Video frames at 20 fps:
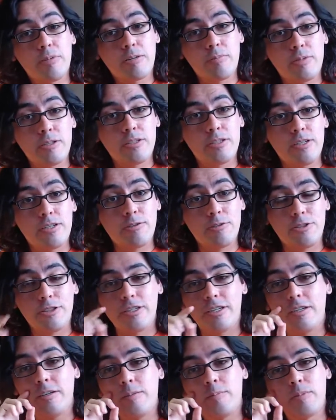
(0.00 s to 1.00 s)
a bunch of other
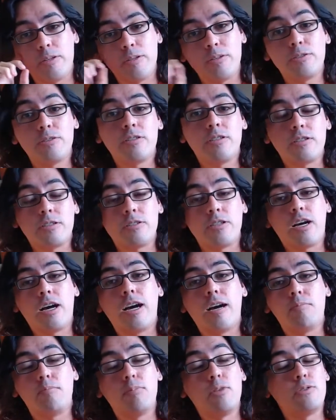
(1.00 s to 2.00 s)
shit. But those are the
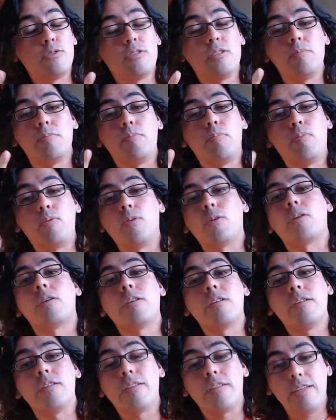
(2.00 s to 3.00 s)
top most
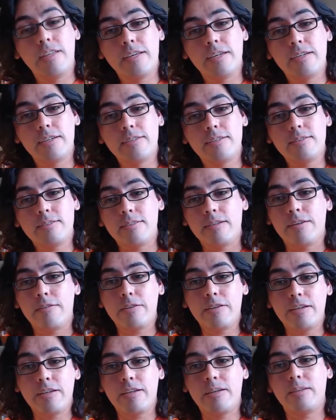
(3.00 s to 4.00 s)
important things.
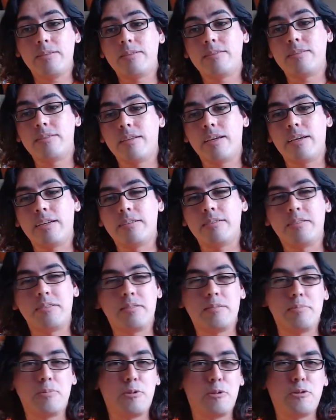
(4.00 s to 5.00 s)
Everything else is like
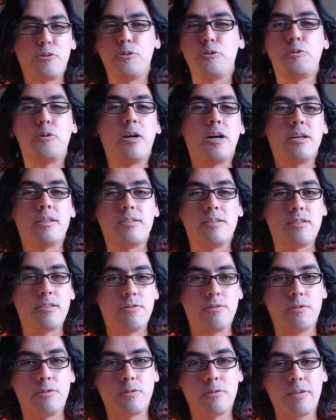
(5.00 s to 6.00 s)
just more nuance. And
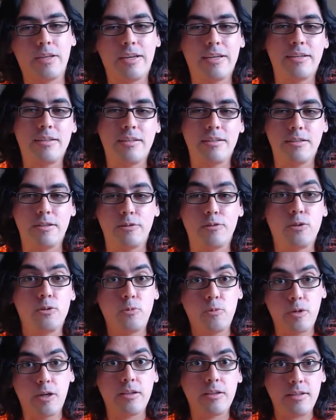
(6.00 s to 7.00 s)
if you're like, you
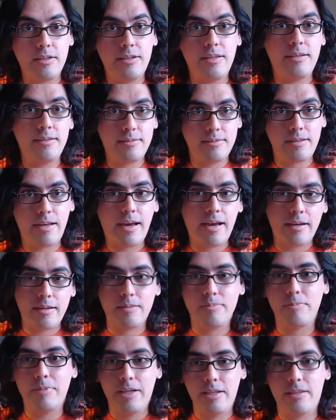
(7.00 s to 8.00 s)
want the
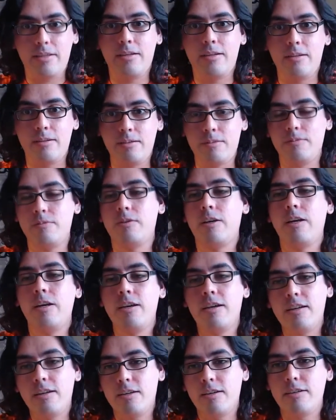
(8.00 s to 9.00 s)
exact method of,
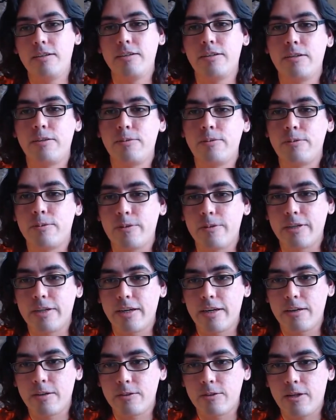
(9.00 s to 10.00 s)
learning
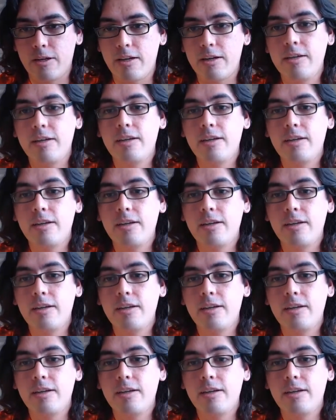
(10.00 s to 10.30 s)
how to draw.